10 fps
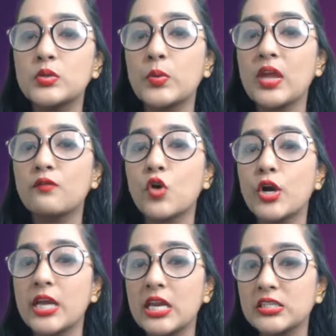We have
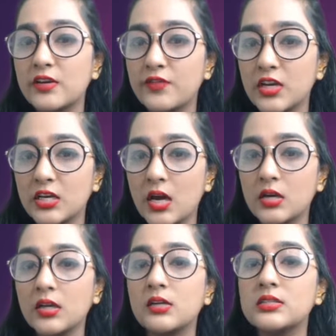got indefinite
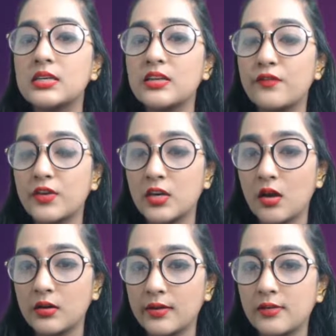articles and definite
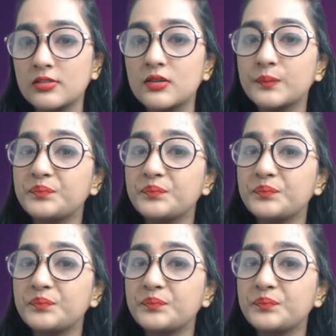articles.